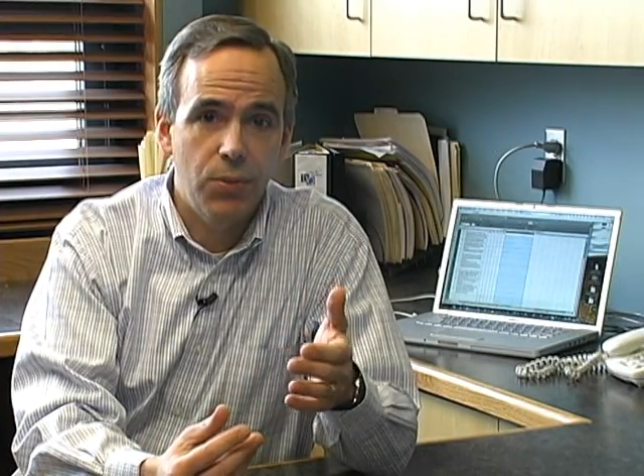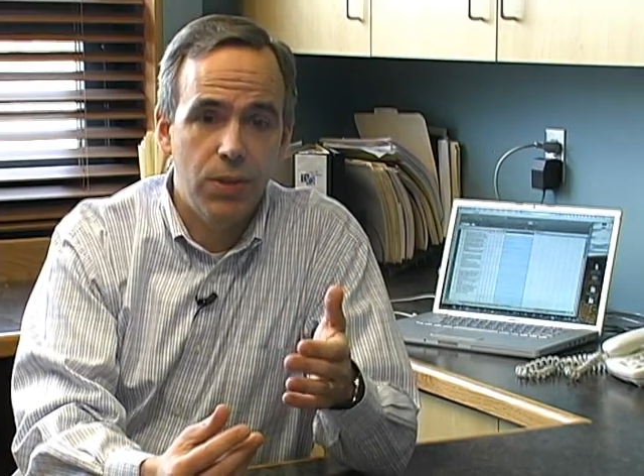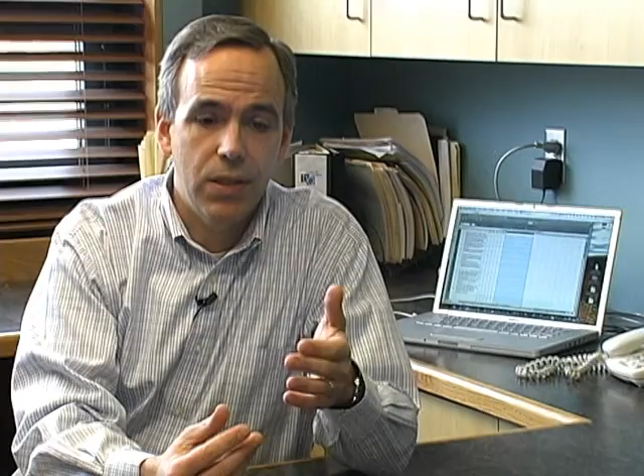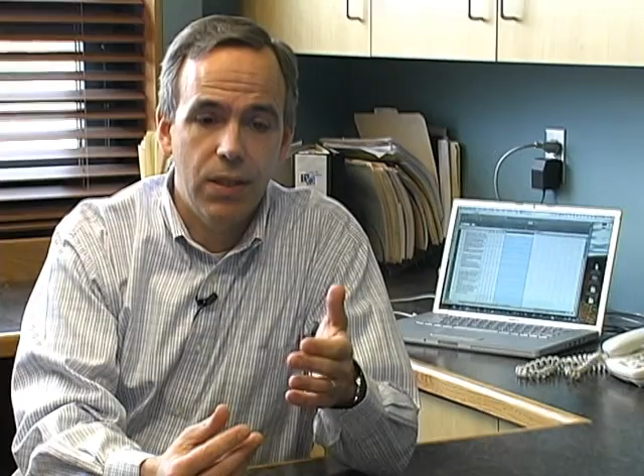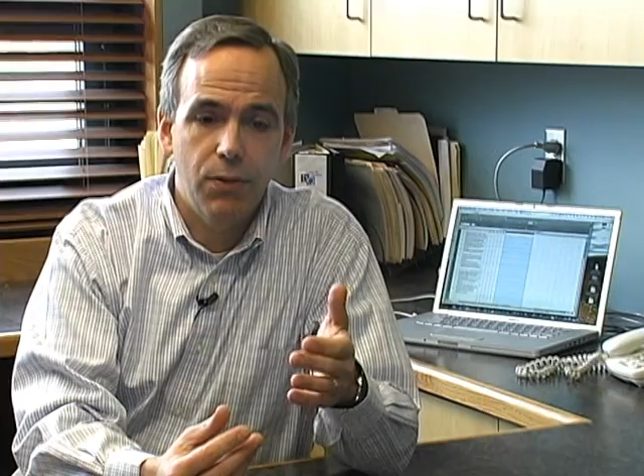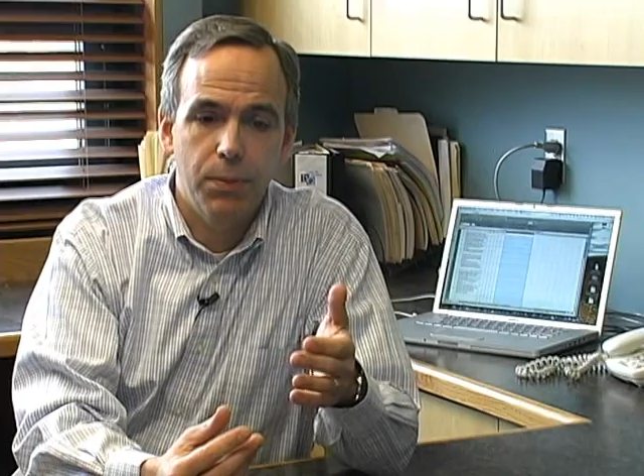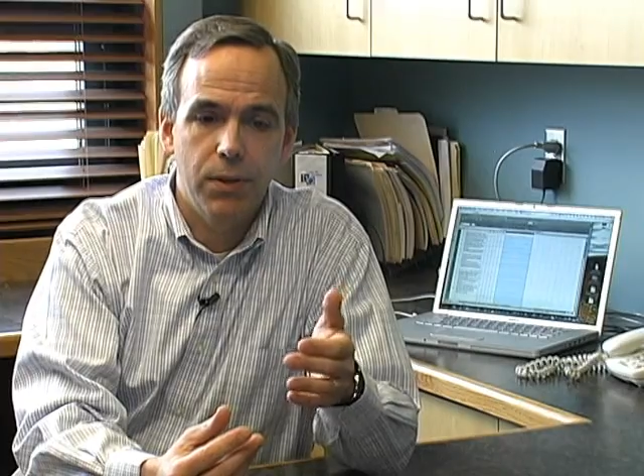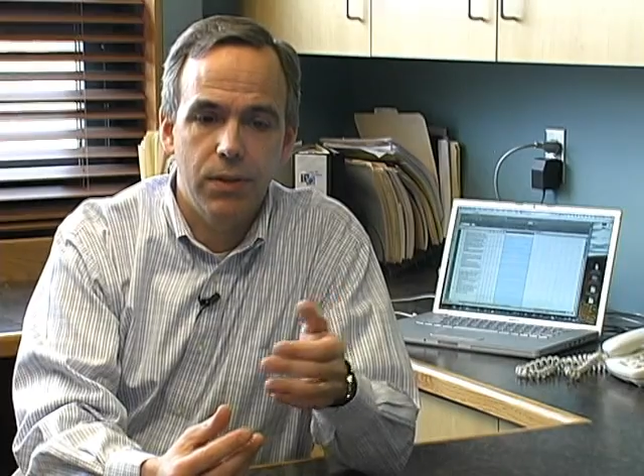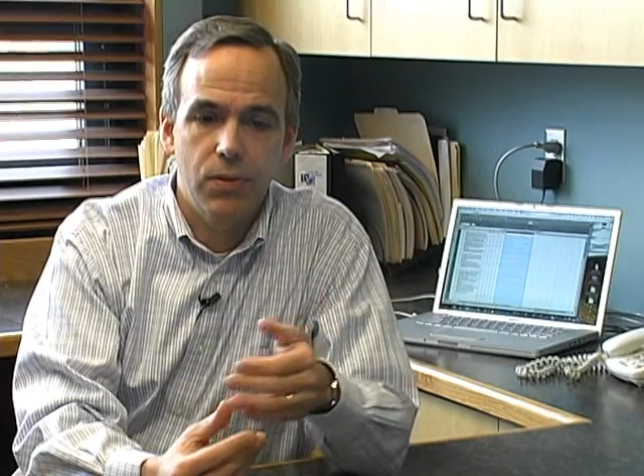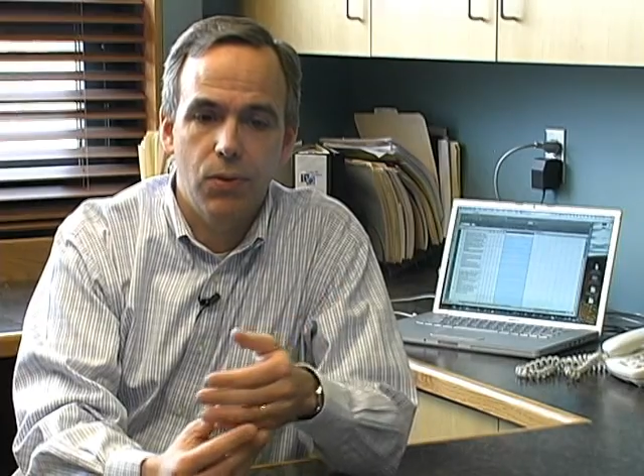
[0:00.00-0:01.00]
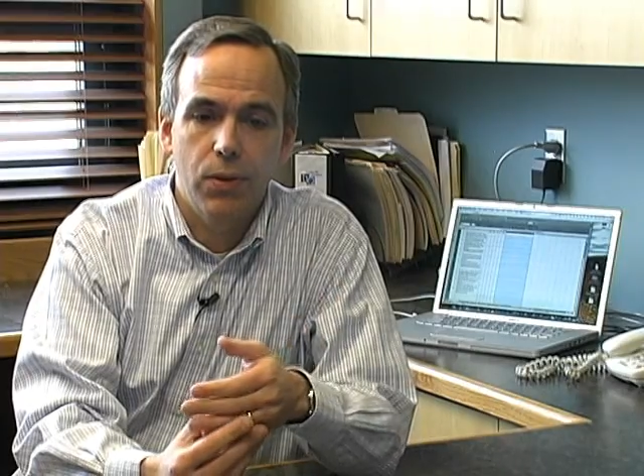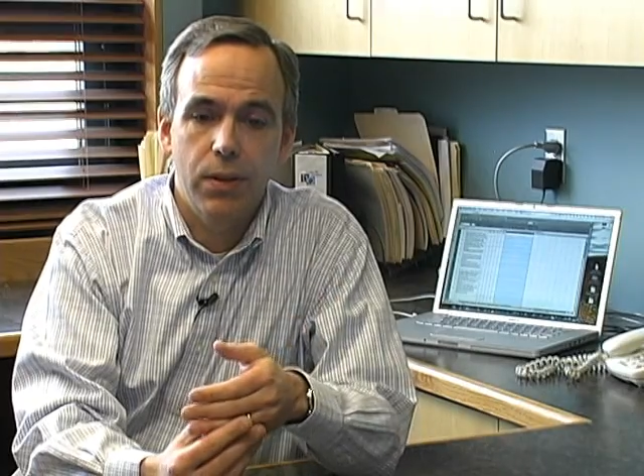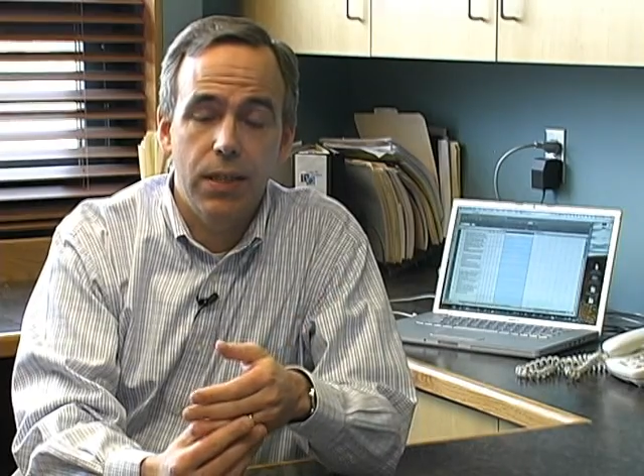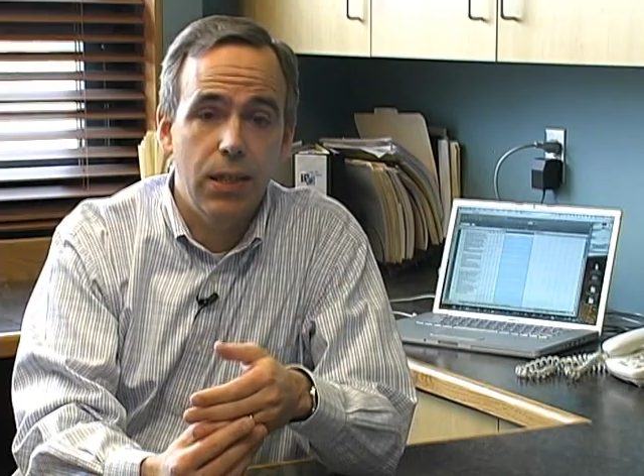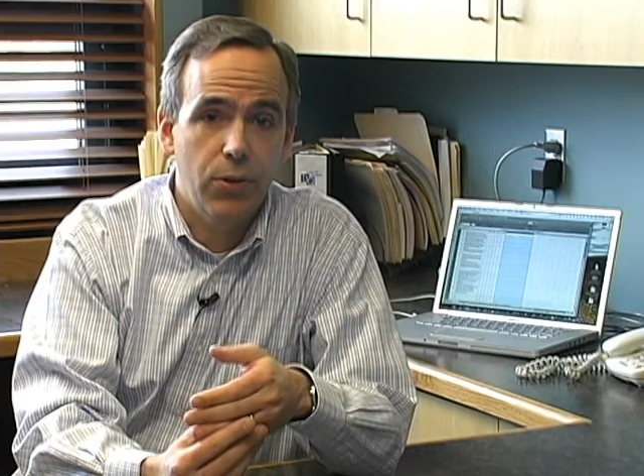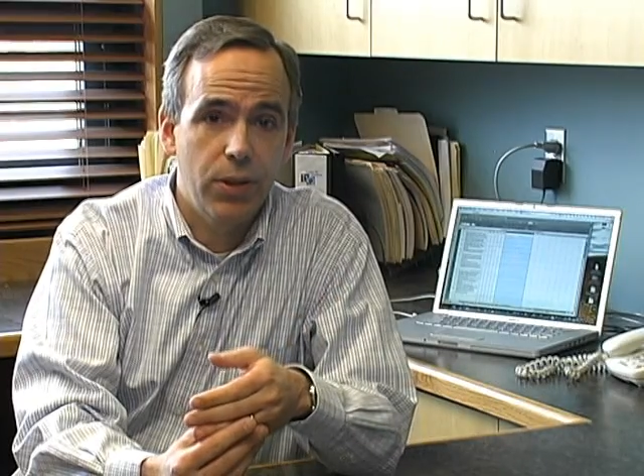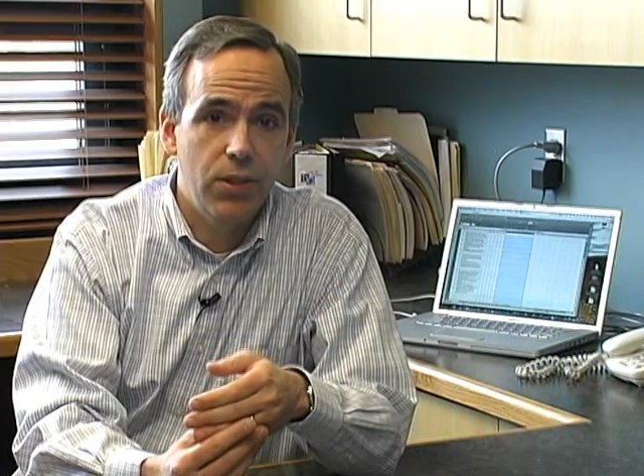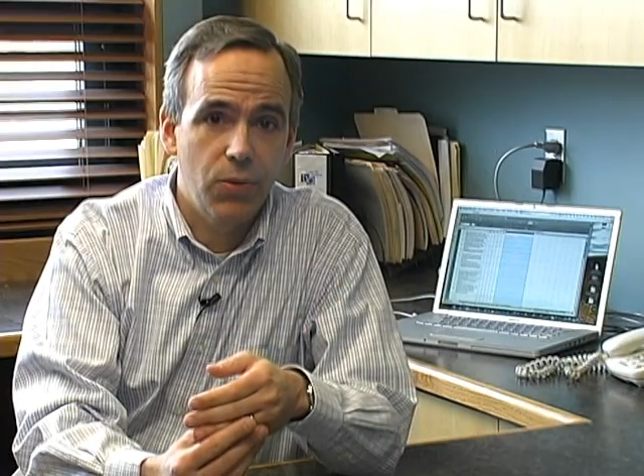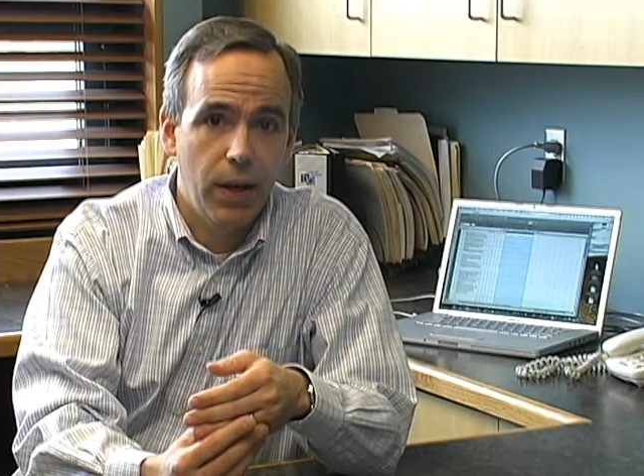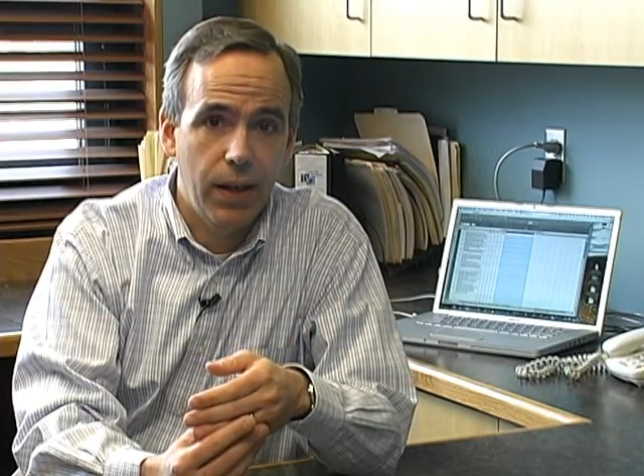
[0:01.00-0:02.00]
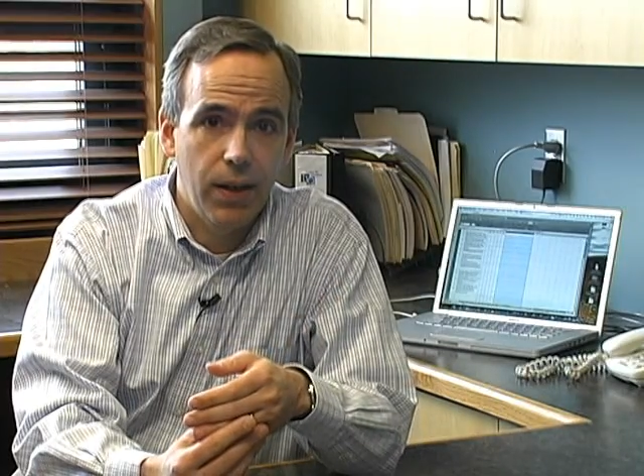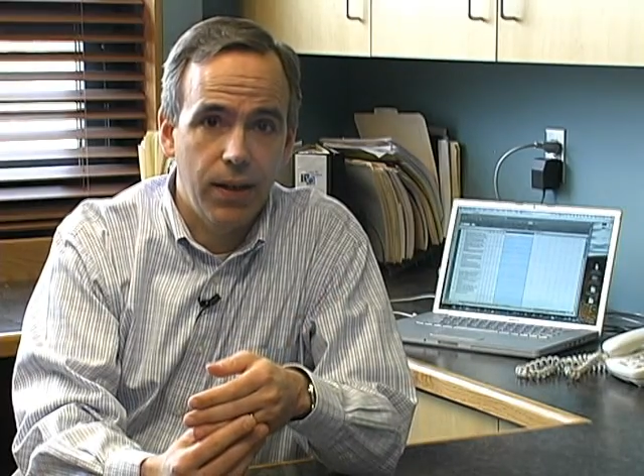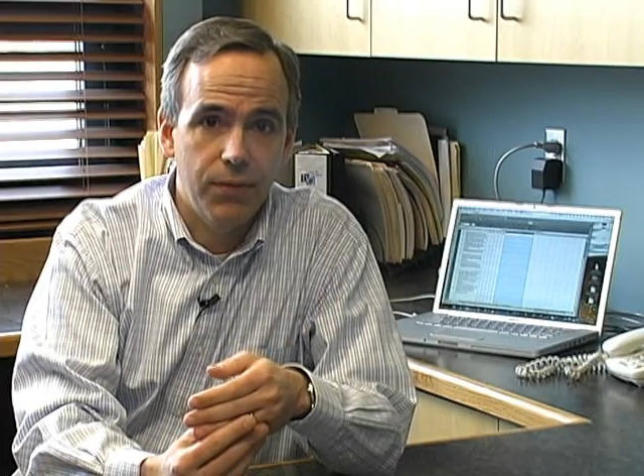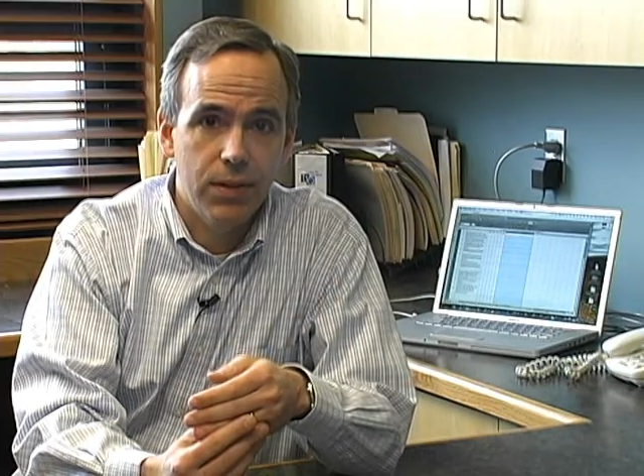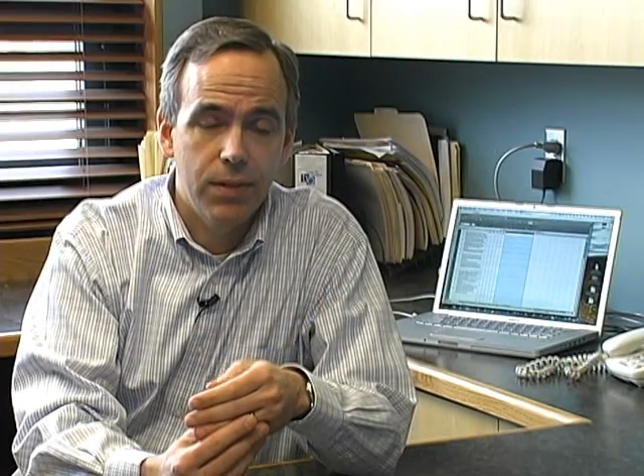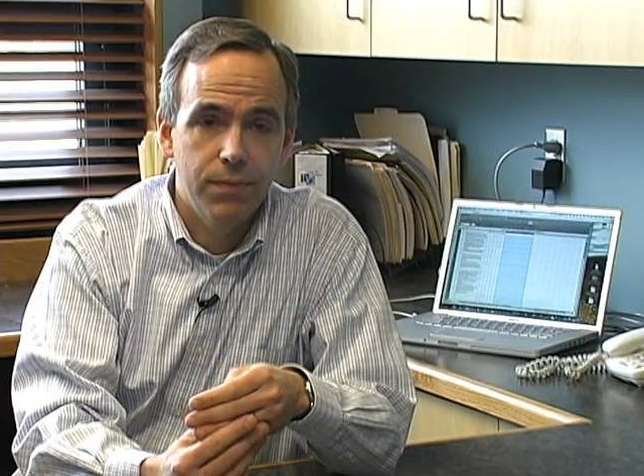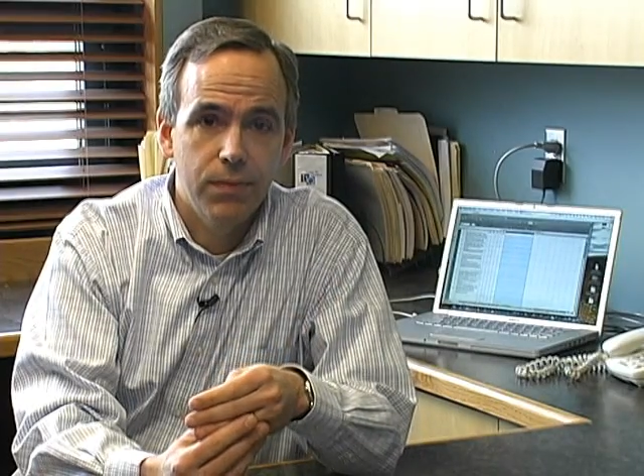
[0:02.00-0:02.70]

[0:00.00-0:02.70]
receivables or decrease write-offs.